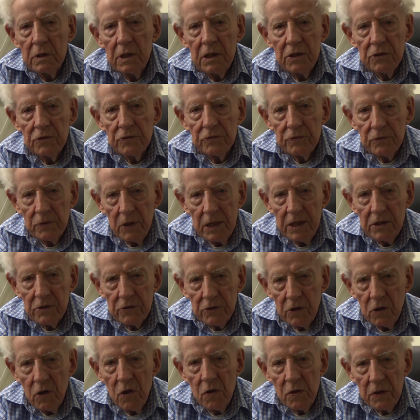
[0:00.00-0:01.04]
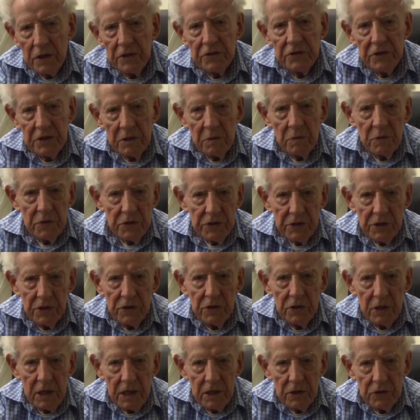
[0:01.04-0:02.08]
as long as it was
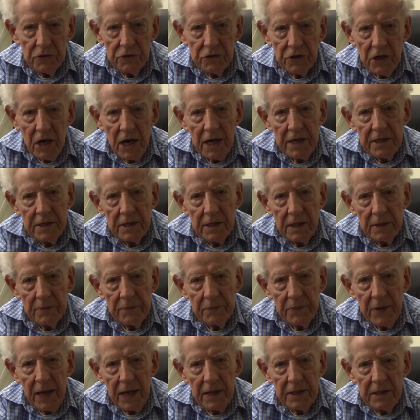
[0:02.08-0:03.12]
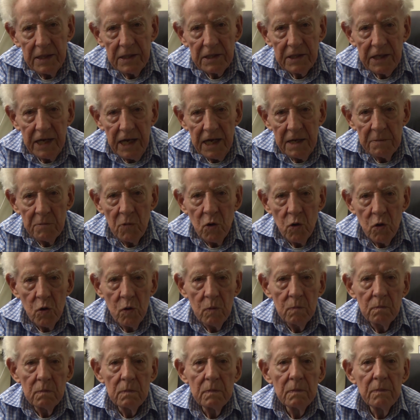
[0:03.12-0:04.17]
in China, and it came
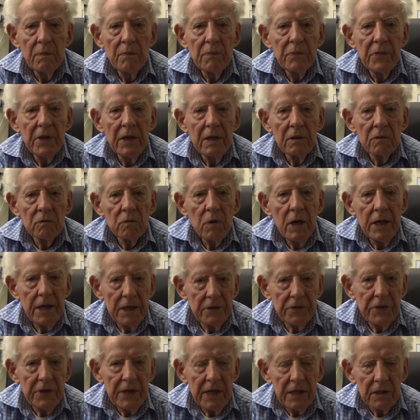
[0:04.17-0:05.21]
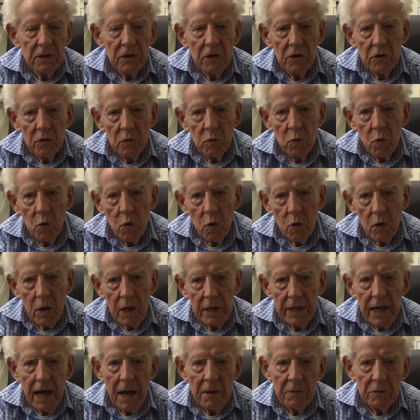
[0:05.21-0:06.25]
home right at the end of the war,
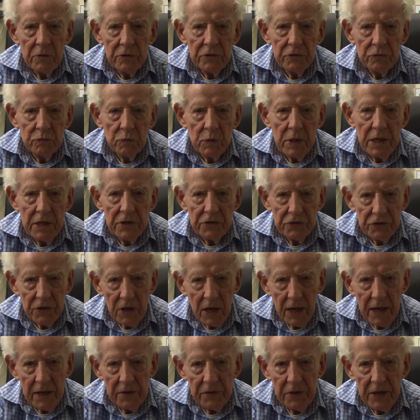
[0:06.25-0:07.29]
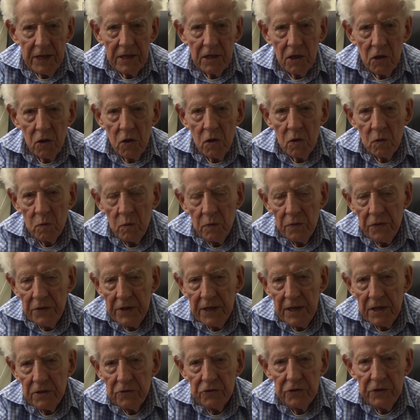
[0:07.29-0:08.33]
and I was reassigned then along with the
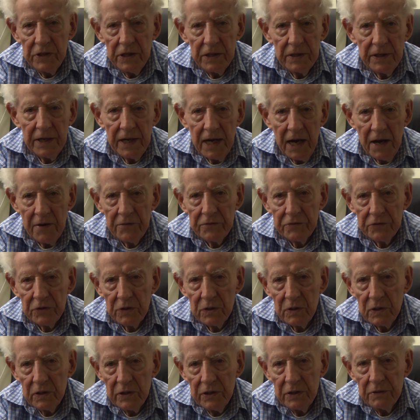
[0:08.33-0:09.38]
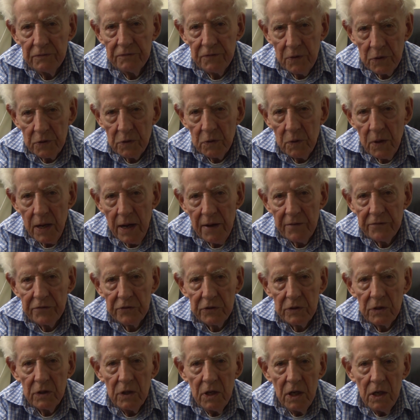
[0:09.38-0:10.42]
engineering officer and the photo
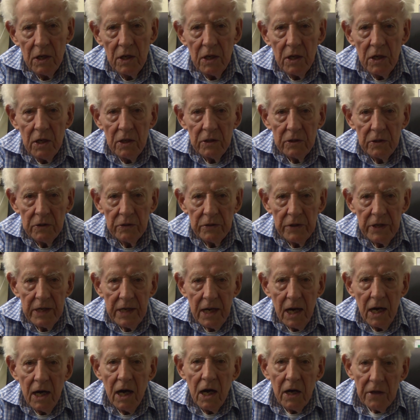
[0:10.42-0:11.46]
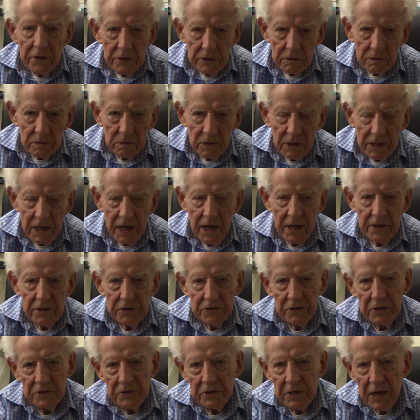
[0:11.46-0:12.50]
officer to the other
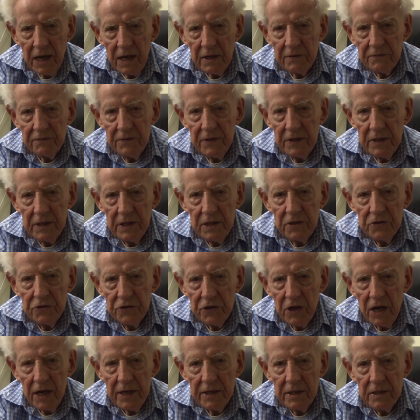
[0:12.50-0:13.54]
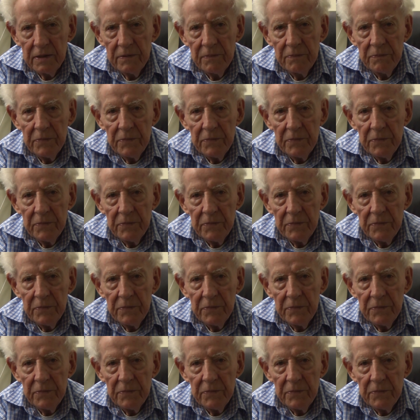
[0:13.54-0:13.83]
reconnaissance outfit in China,